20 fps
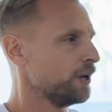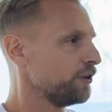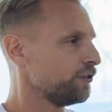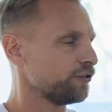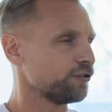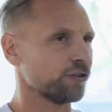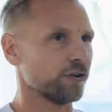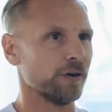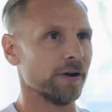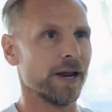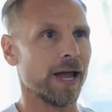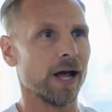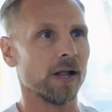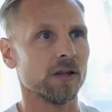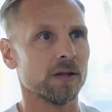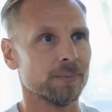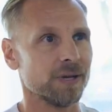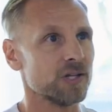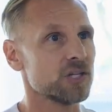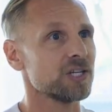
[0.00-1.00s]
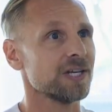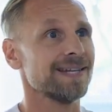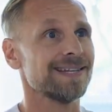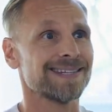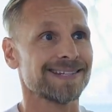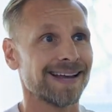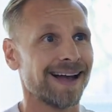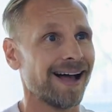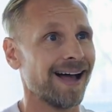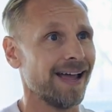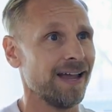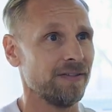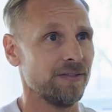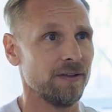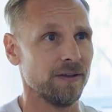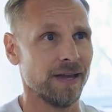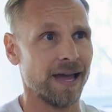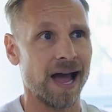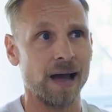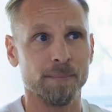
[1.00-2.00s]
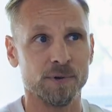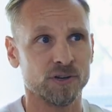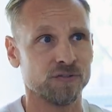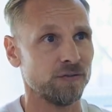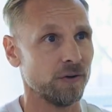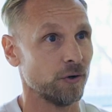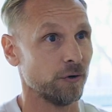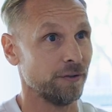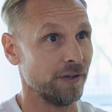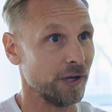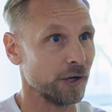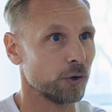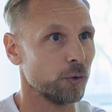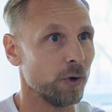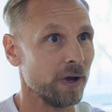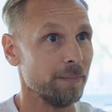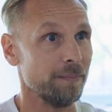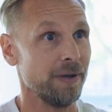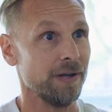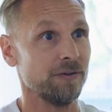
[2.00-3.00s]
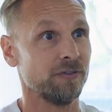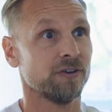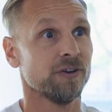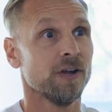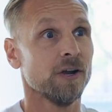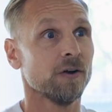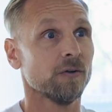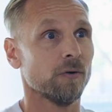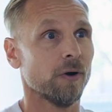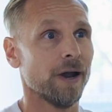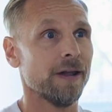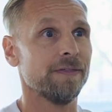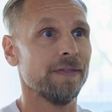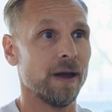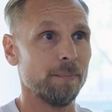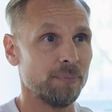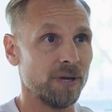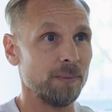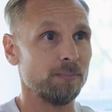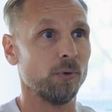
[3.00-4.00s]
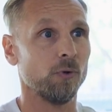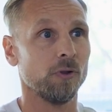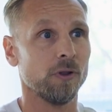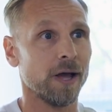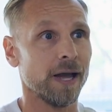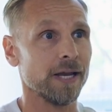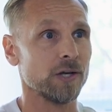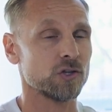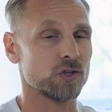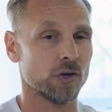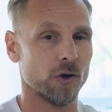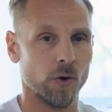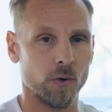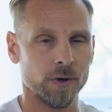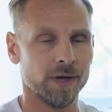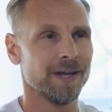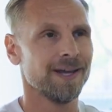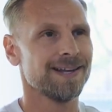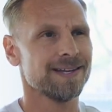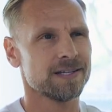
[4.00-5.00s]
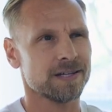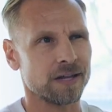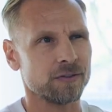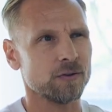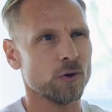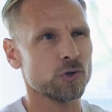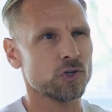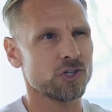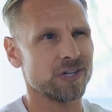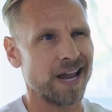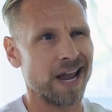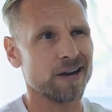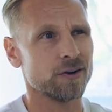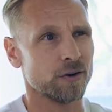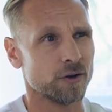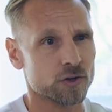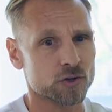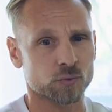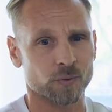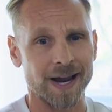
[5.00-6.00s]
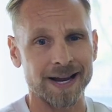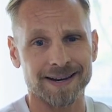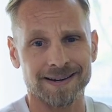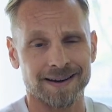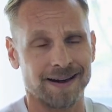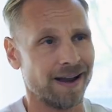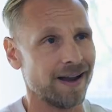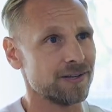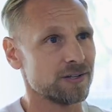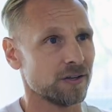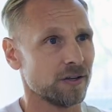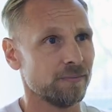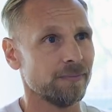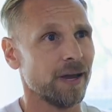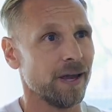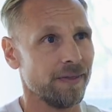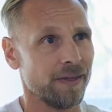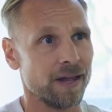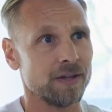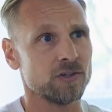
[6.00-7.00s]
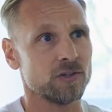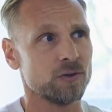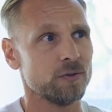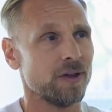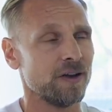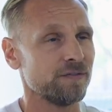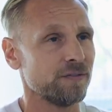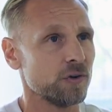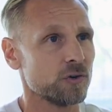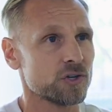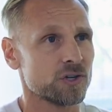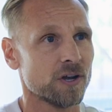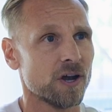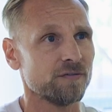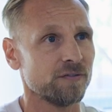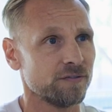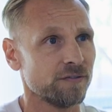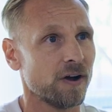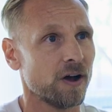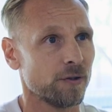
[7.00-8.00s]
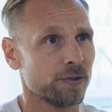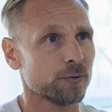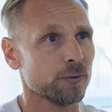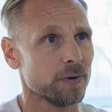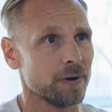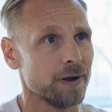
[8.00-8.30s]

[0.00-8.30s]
certain elements inside the atmosphere, the equipment, right, that people like. So set those standards, recognize them, and then do that for yourself and follow through